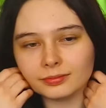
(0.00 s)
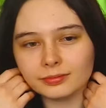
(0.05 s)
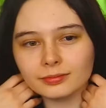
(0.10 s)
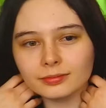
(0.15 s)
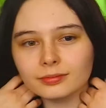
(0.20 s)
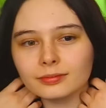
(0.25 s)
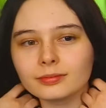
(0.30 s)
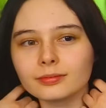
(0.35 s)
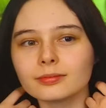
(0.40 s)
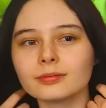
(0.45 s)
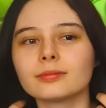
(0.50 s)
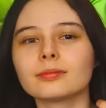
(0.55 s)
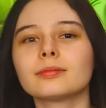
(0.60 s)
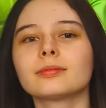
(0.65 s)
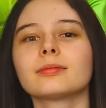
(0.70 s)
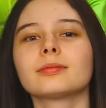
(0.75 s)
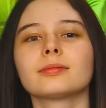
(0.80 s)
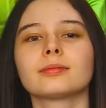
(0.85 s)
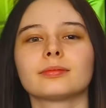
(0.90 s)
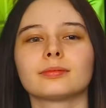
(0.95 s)

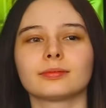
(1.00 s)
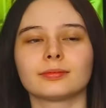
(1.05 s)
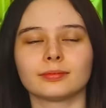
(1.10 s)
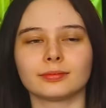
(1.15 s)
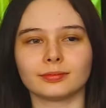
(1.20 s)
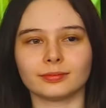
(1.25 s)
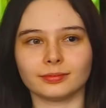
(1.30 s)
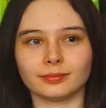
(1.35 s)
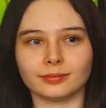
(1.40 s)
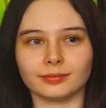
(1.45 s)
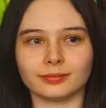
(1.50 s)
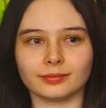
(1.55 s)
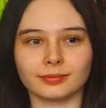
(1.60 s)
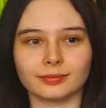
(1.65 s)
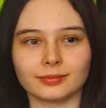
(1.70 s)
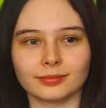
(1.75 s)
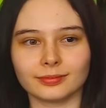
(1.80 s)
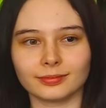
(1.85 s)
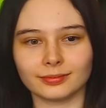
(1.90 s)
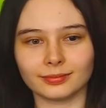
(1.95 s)

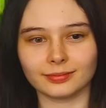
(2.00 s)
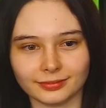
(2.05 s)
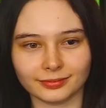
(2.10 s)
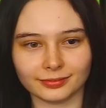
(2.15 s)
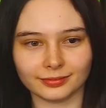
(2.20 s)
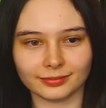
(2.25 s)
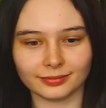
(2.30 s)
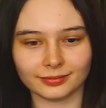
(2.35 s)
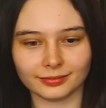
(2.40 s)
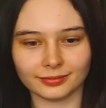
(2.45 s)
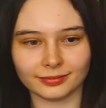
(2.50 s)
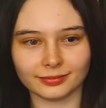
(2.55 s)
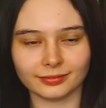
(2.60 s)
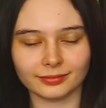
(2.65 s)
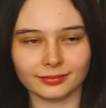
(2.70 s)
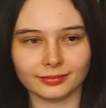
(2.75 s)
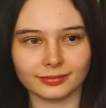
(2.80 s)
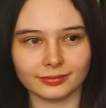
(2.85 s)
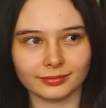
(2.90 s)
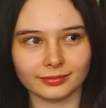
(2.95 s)

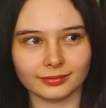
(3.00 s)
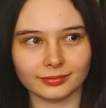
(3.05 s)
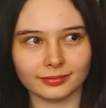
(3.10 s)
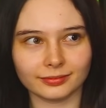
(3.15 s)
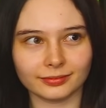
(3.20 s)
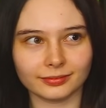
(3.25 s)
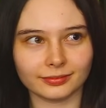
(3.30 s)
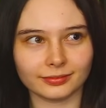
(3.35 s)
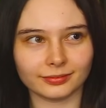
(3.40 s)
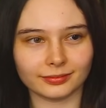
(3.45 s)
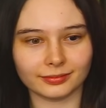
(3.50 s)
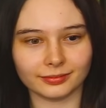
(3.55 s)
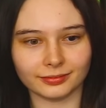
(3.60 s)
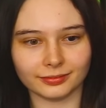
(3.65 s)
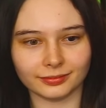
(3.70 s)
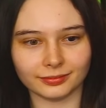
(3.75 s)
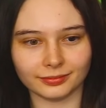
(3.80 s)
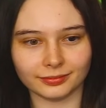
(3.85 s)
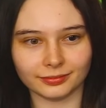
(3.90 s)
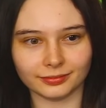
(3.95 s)

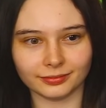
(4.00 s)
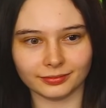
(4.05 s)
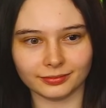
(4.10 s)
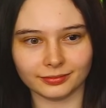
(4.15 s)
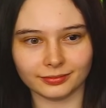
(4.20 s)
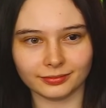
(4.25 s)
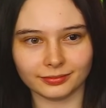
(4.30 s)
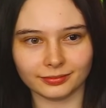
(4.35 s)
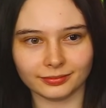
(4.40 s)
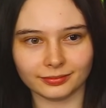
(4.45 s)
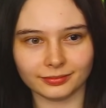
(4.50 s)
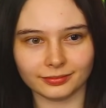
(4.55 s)
The person shown says nothing.